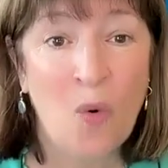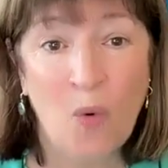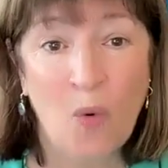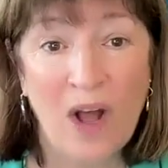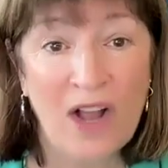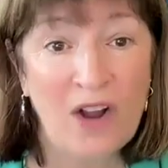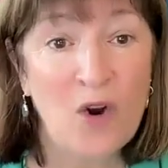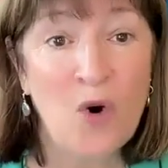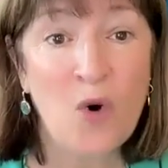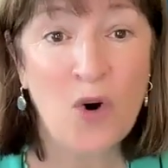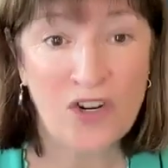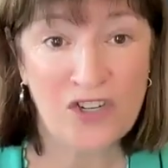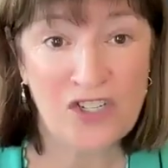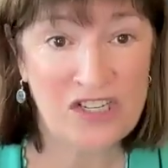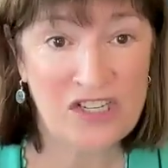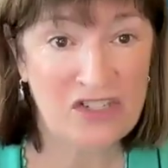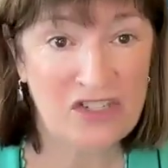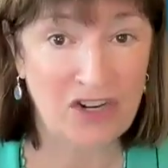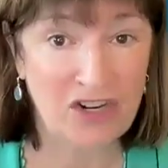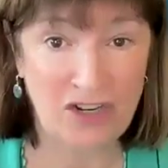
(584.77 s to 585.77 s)
What
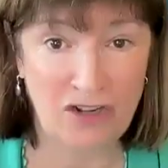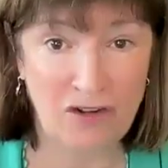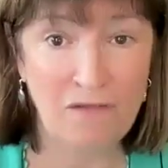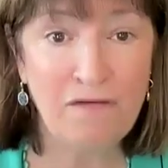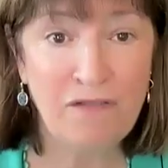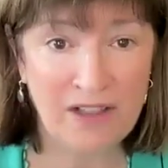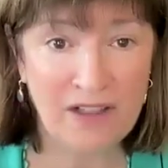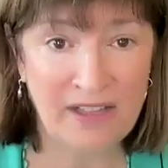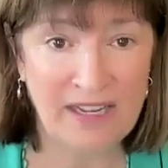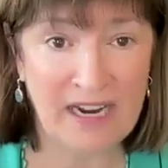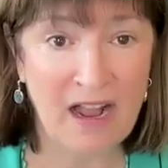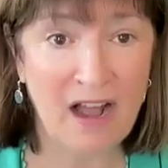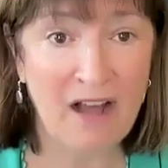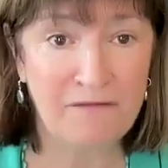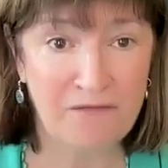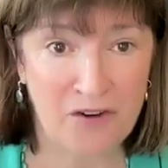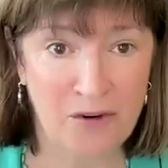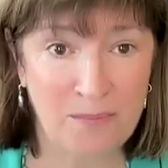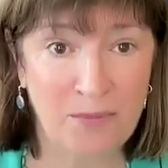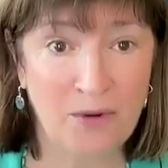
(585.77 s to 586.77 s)
courses are you feeling
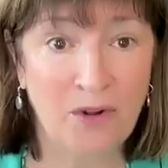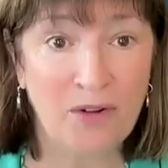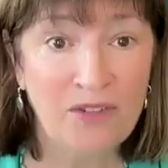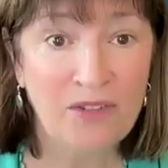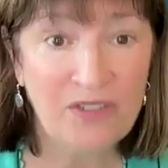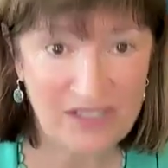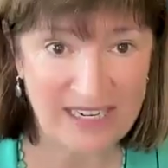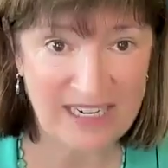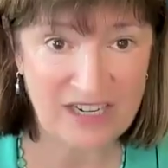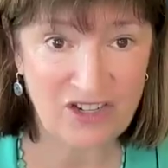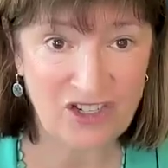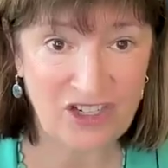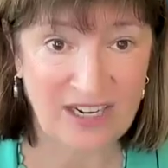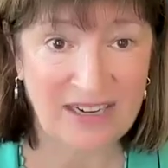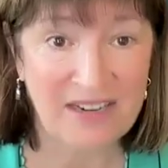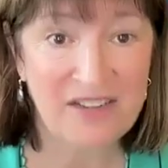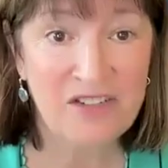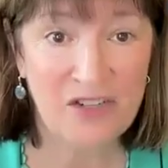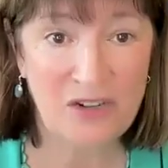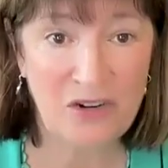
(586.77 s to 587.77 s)
comfortable
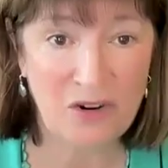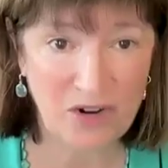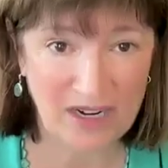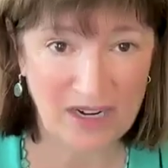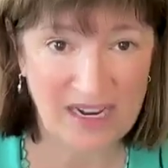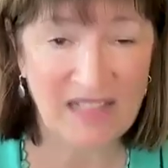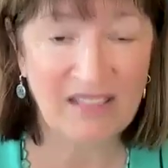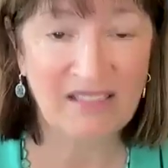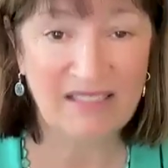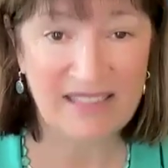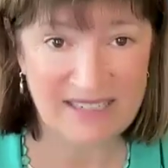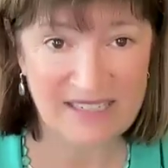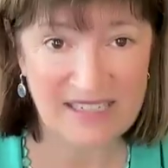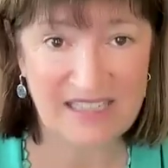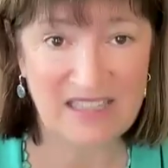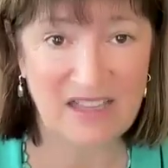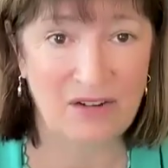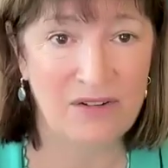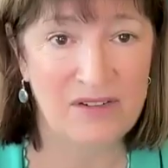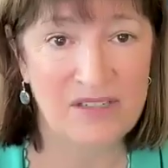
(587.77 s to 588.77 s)
teaching? So you could
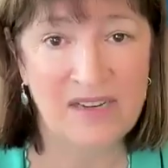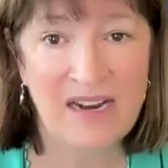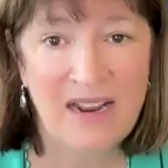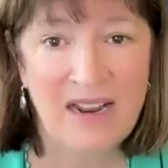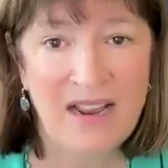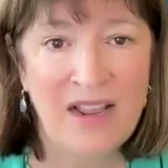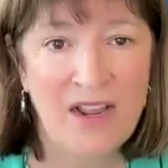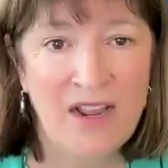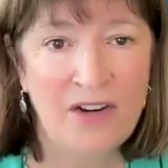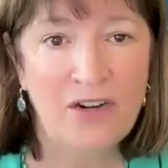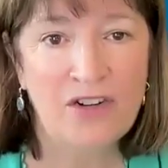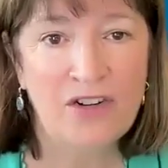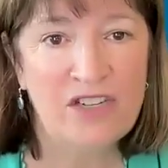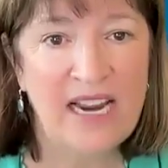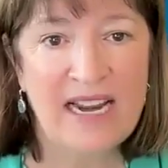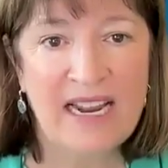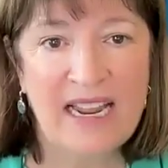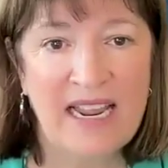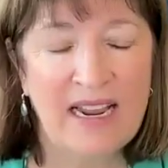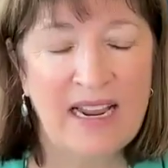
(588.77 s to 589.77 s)
list those. You're
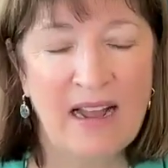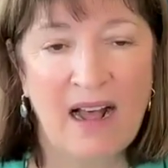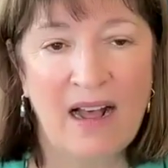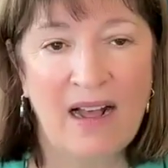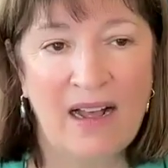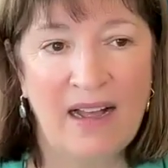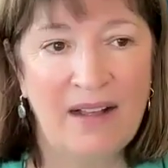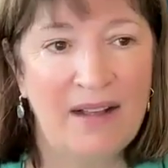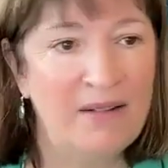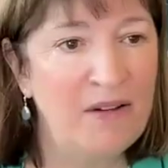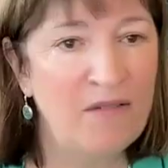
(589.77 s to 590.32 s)
taking